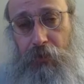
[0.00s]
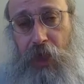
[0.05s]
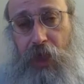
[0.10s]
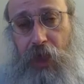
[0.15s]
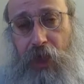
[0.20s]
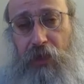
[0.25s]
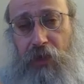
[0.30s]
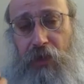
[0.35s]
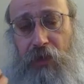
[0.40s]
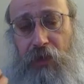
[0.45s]

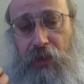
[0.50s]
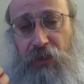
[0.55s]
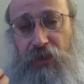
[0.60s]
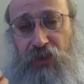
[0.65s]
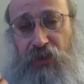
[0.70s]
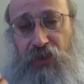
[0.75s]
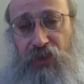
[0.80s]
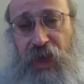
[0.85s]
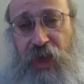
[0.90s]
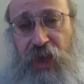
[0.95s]
taking a
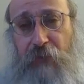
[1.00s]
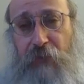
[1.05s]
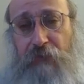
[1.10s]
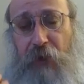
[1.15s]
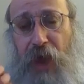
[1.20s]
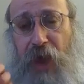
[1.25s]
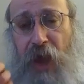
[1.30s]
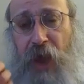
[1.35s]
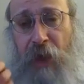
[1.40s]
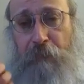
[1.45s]

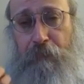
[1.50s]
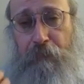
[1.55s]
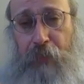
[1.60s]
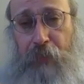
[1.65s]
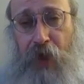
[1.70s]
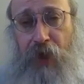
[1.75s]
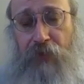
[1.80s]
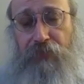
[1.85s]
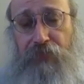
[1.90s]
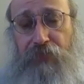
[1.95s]
step
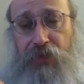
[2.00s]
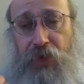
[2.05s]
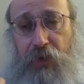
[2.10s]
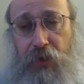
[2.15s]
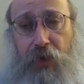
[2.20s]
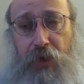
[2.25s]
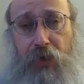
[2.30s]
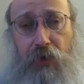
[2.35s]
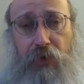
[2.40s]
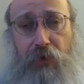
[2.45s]
above
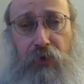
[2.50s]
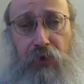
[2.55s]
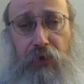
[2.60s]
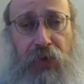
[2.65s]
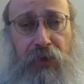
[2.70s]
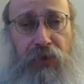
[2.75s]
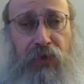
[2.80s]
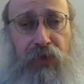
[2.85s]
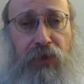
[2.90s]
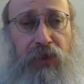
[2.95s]
the here
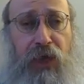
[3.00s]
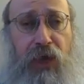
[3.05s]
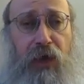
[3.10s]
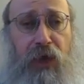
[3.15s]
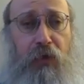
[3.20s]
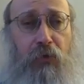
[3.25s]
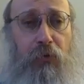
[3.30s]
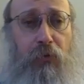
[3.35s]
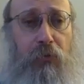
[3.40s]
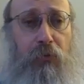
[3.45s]
and the
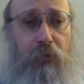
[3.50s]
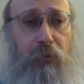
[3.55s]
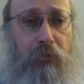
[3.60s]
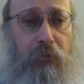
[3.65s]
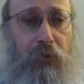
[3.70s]
now.